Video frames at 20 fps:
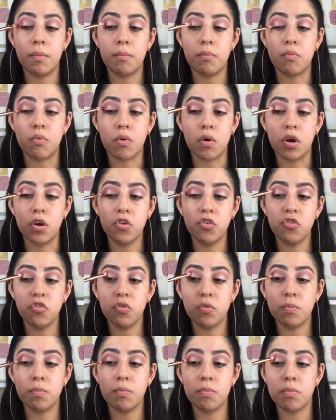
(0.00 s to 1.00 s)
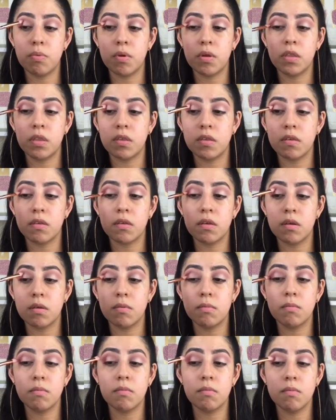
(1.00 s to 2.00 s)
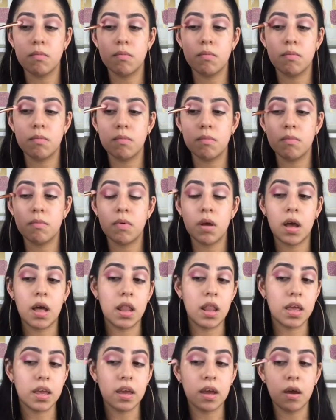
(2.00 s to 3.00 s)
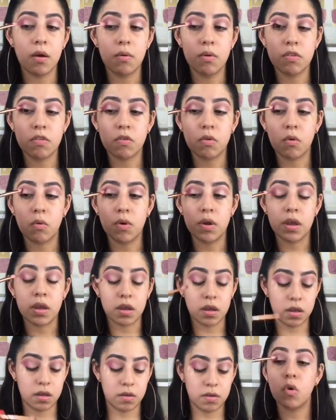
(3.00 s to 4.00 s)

brush, but I like how it's going.